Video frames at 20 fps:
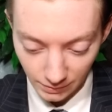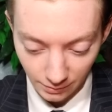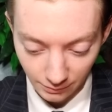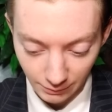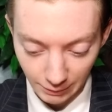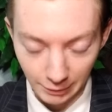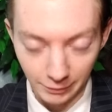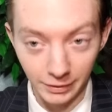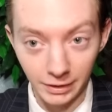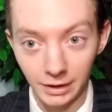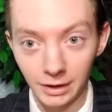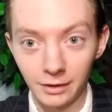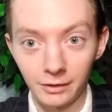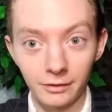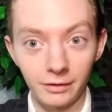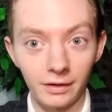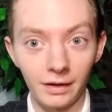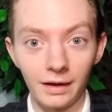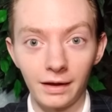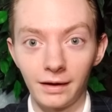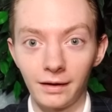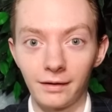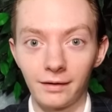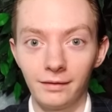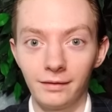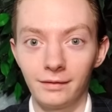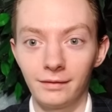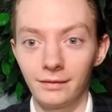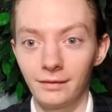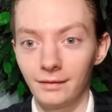Well, there goes that.
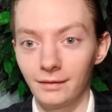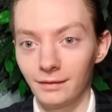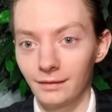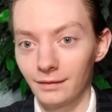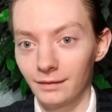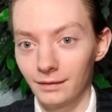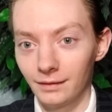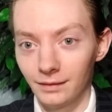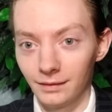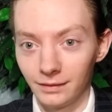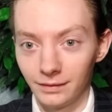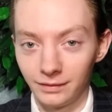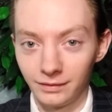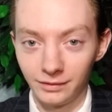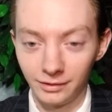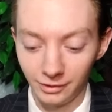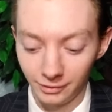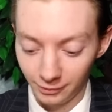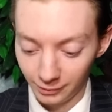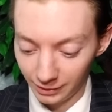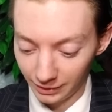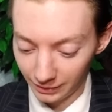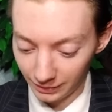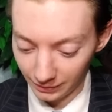Shoot.